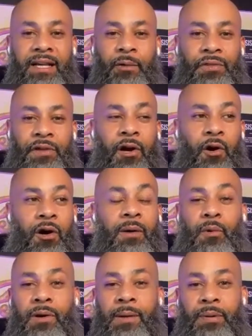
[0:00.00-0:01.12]
With our
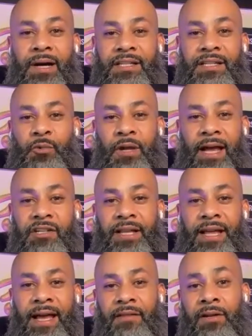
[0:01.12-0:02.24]
onboarding process, we actually
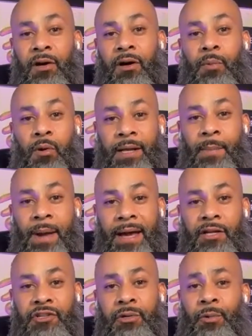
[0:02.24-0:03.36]
have an onboarding
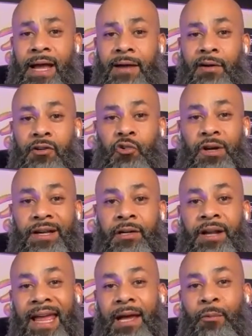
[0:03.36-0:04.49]
manager, we have our
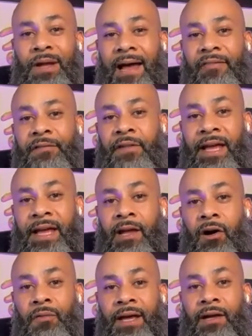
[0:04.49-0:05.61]
trainer, and we have the VA
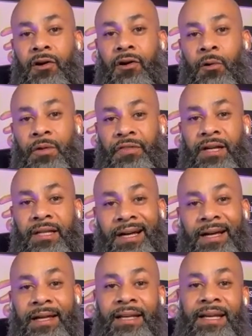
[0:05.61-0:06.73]
on that call with the
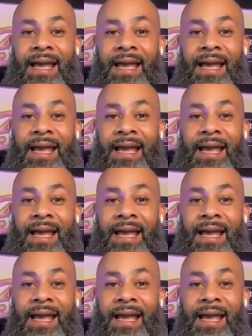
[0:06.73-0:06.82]
client.